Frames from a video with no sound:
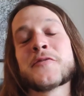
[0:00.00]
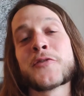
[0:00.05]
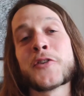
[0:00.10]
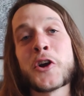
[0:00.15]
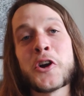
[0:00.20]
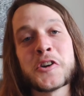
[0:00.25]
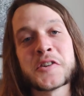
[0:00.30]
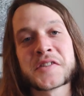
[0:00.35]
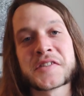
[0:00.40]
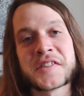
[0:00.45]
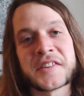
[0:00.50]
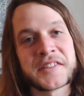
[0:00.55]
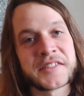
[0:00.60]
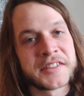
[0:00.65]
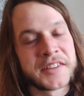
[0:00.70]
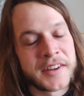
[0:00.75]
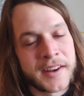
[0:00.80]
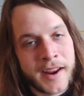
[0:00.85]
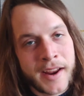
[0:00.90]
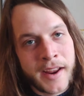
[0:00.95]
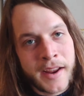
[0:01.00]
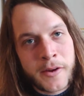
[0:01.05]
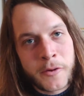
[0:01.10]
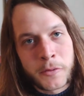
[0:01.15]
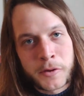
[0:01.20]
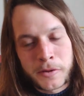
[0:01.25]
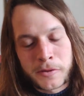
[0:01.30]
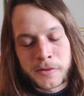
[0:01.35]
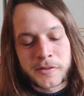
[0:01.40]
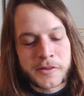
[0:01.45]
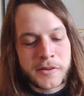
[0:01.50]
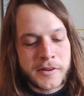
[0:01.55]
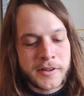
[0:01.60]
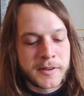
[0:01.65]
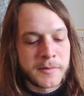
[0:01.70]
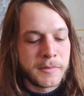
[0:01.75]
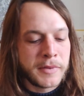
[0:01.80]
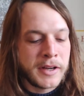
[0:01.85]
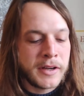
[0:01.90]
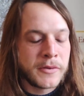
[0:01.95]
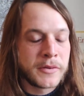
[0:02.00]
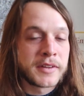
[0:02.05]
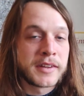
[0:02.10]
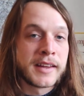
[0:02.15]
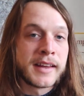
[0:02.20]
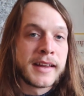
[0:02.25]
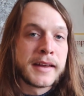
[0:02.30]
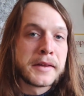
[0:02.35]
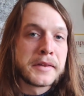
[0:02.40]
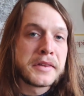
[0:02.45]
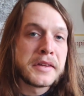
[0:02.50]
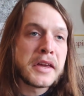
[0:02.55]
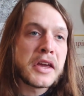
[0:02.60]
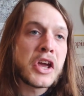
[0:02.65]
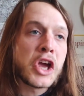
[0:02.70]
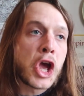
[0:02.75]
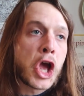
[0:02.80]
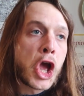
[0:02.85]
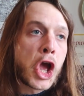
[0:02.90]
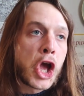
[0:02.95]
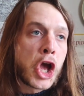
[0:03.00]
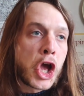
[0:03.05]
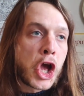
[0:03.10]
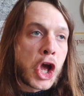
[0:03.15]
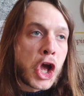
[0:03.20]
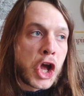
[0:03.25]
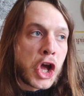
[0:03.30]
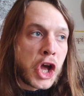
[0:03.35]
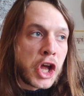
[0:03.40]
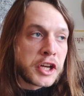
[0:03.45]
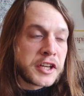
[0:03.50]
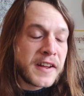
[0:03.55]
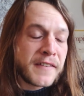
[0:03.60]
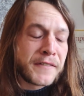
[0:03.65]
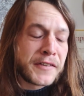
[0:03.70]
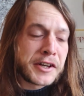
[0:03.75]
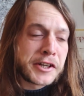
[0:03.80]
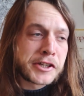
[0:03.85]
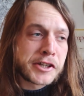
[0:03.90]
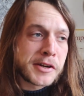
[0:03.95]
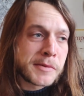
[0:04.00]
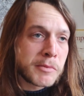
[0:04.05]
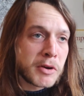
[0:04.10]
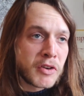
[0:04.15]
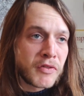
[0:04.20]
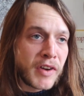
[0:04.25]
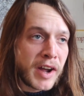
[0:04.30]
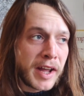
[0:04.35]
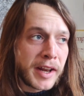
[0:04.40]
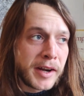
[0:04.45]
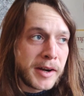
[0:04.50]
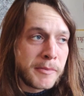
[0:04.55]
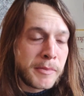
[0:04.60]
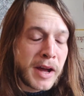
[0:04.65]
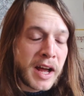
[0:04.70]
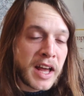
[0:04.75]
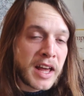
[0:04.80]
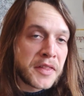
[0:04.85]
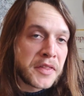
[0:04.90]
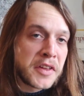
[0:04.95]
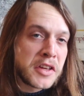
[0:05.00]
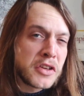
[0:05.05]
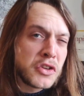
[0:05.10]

first, in today, we'll talk about the definition provided by the